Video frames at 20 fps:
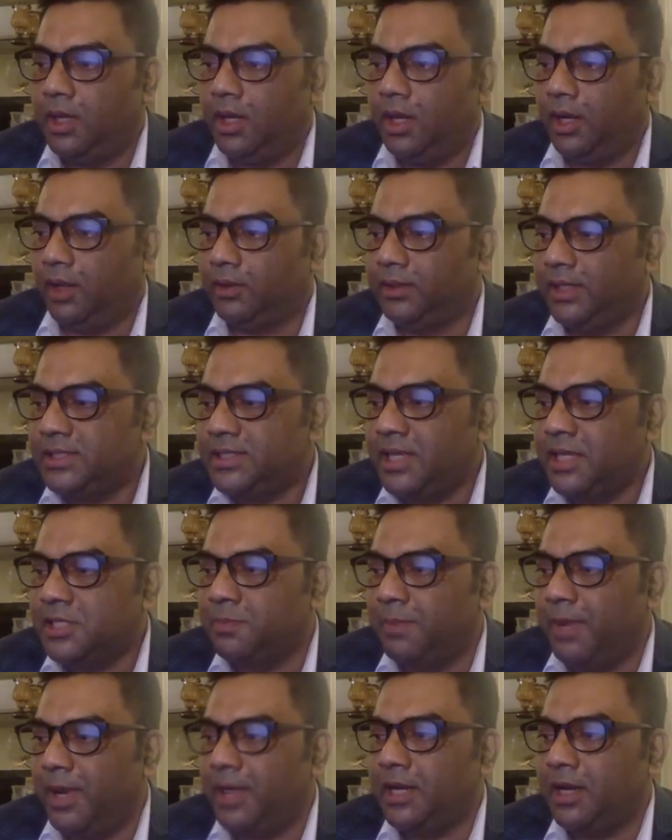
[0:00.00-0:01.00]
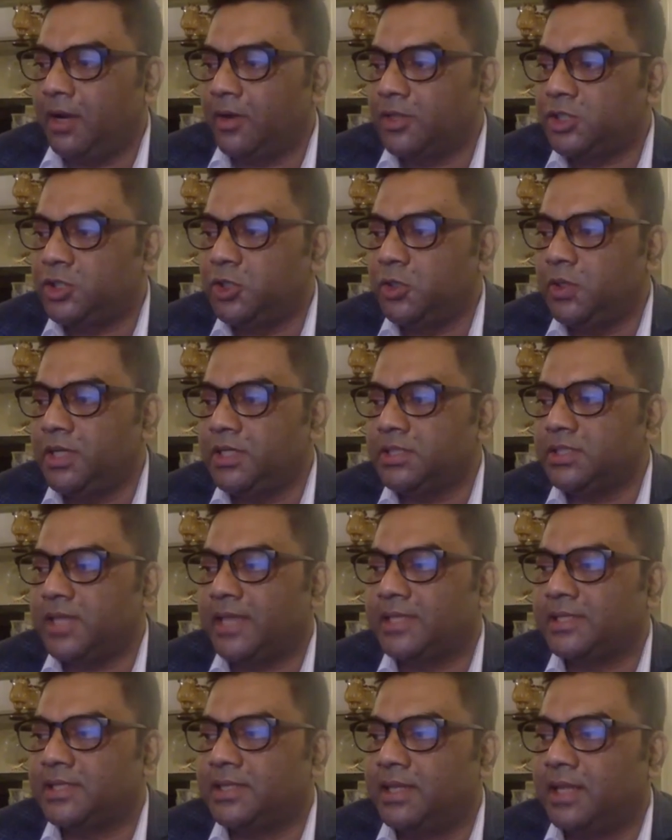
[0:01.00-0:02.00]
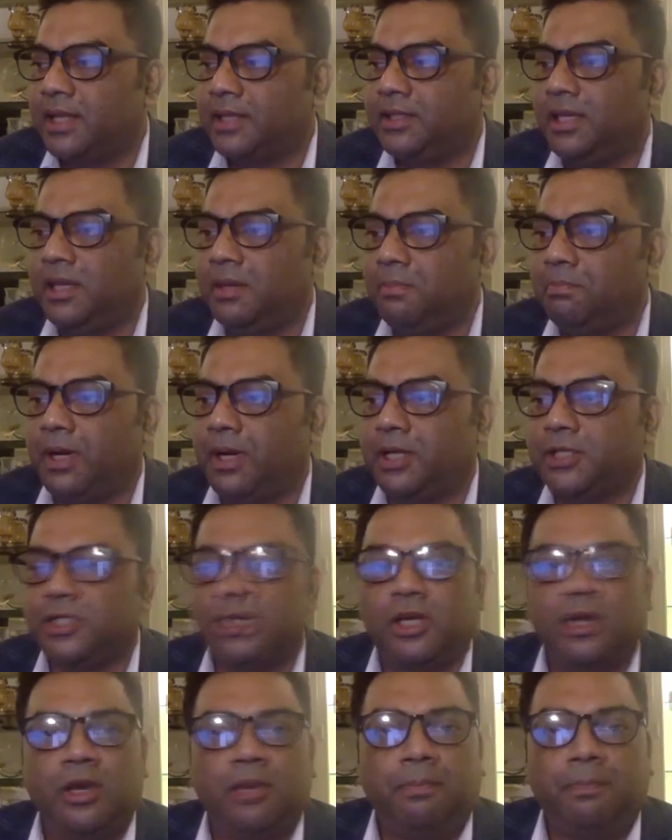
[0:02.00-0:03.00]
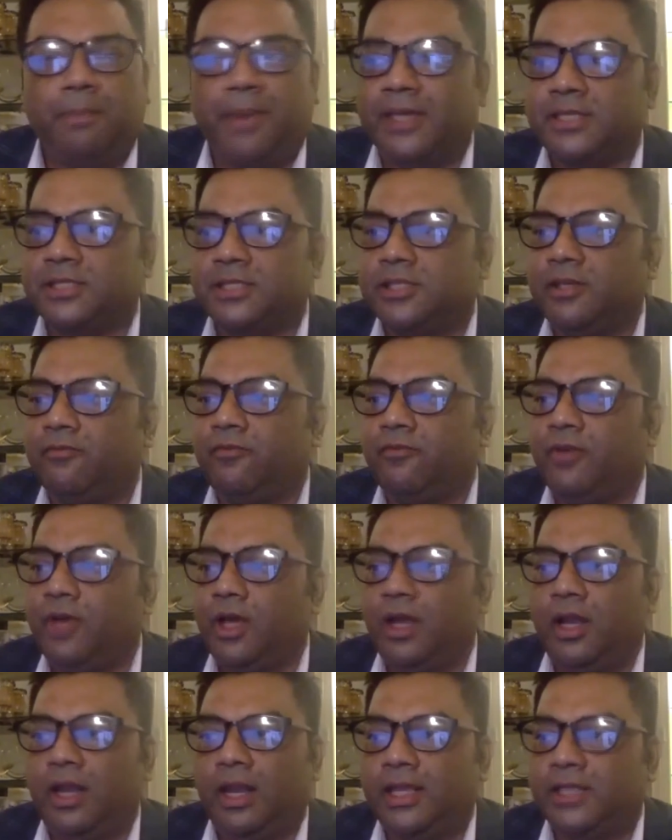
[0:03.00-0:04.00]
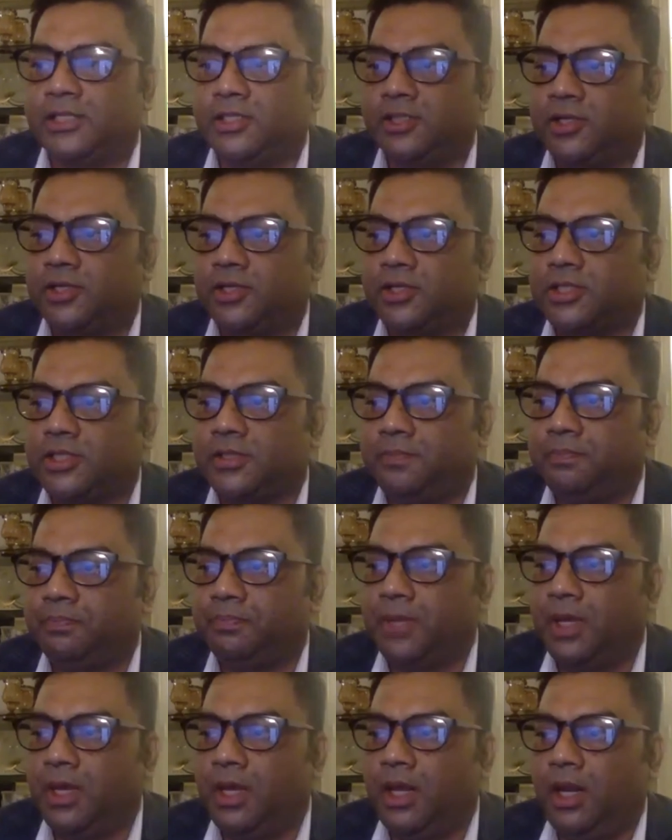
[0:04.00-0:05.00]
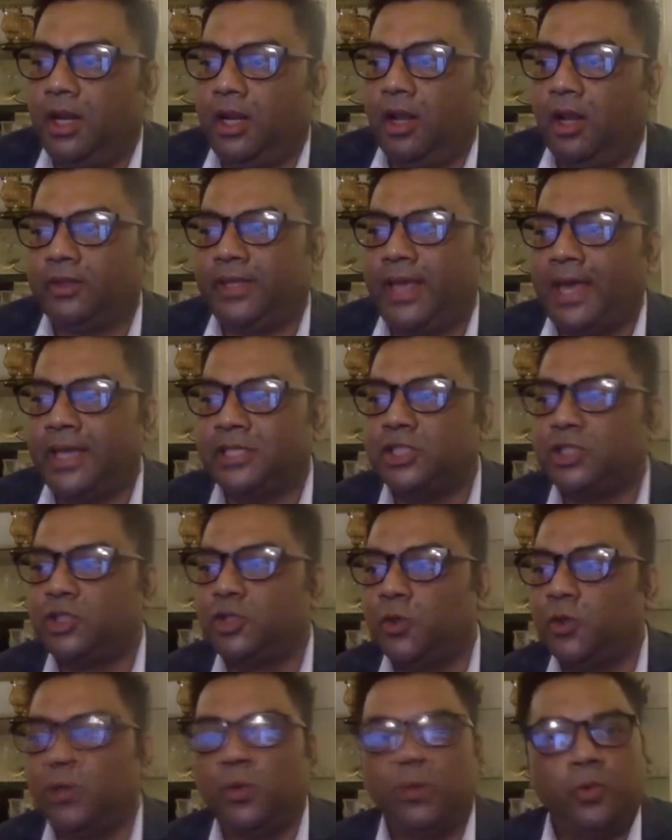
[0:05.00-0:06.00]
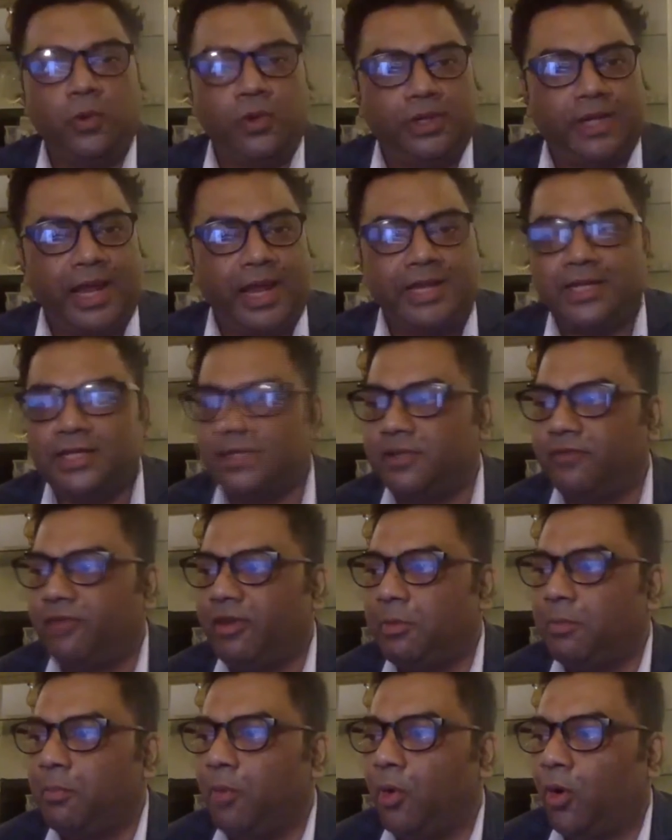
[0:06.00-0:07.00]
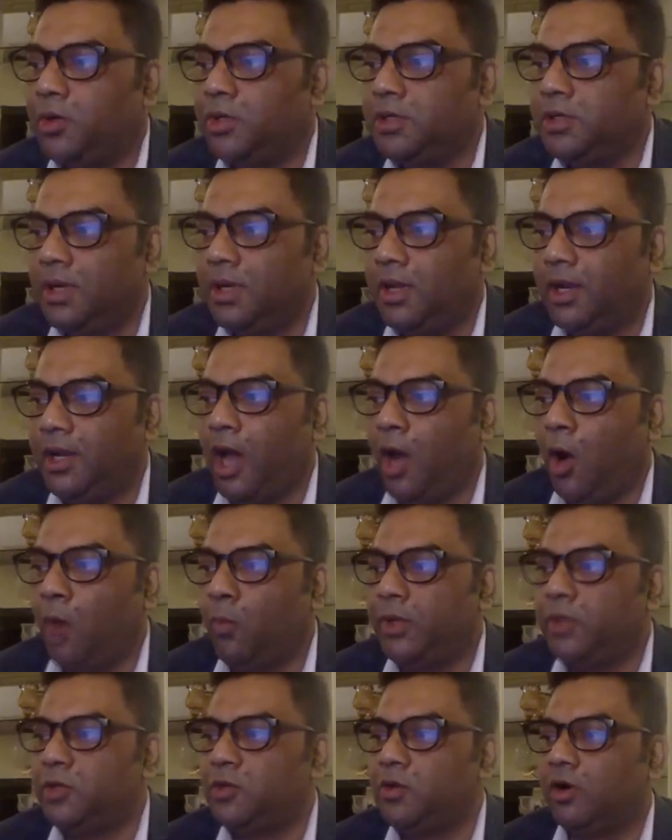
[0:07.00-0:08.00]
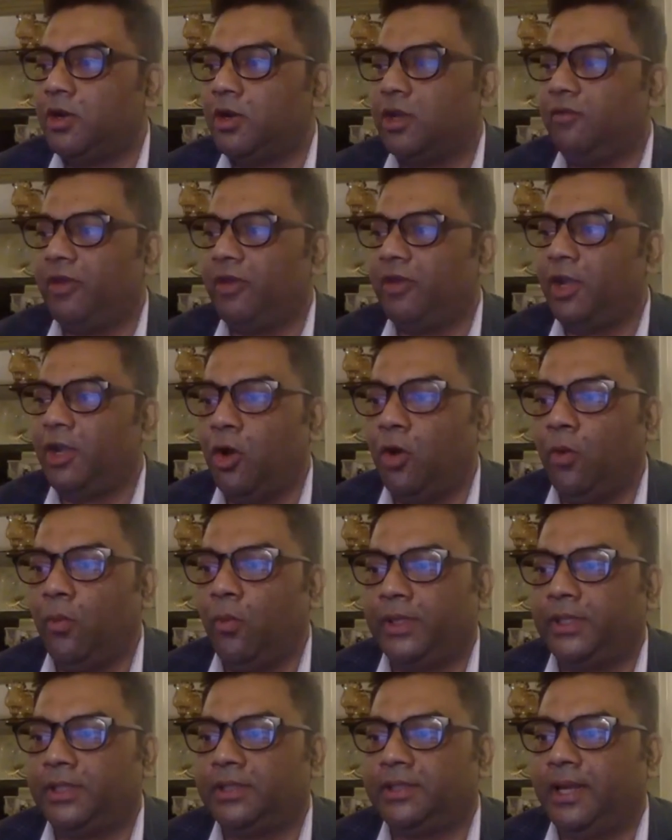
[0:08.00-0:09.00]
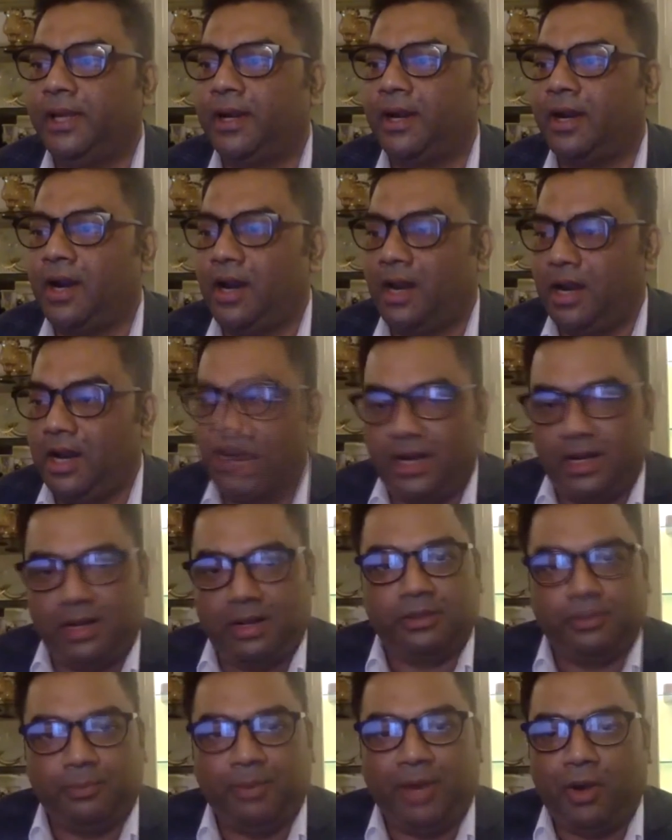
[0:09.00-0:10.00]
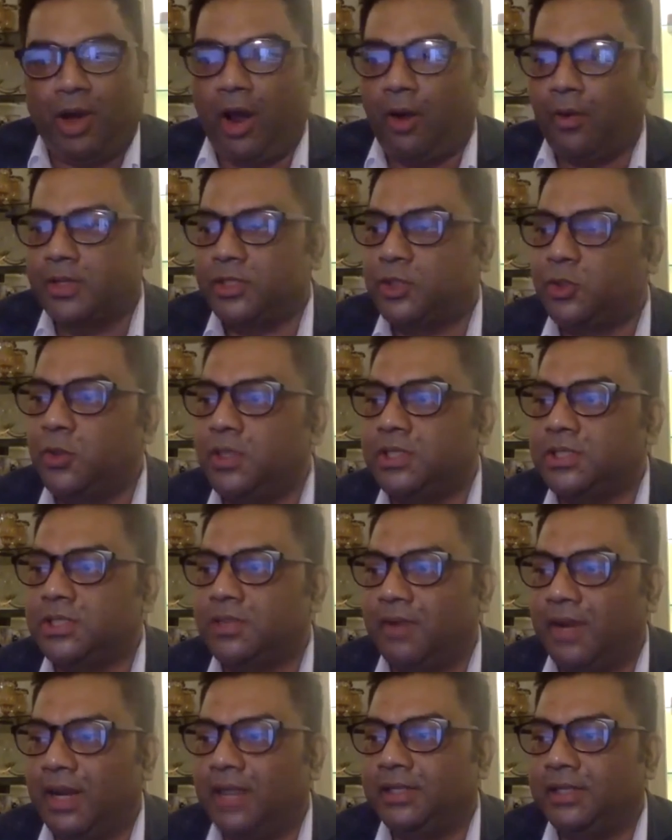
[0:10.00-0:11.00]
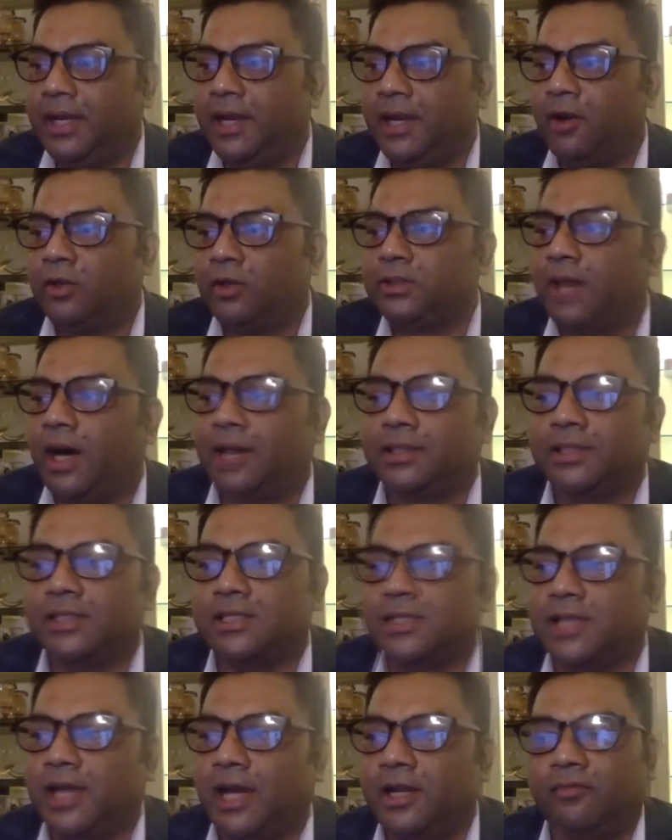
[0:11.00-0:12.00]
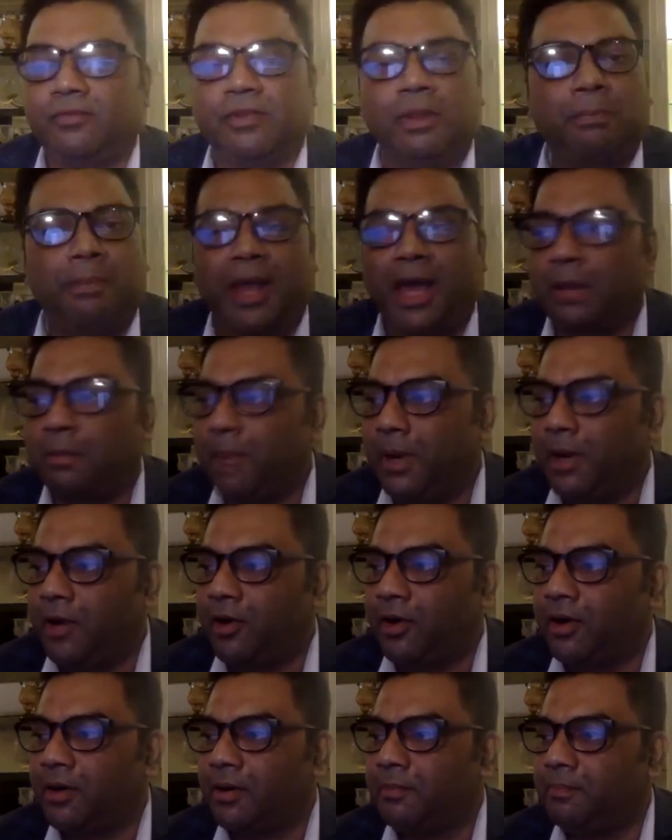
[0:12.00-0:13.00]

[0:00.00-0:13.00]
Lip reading: Now this has made our students as nothing but passive listeners. Now thanks to data saving mode, now we do not even know whether our students are really there on the other side of the black mirror.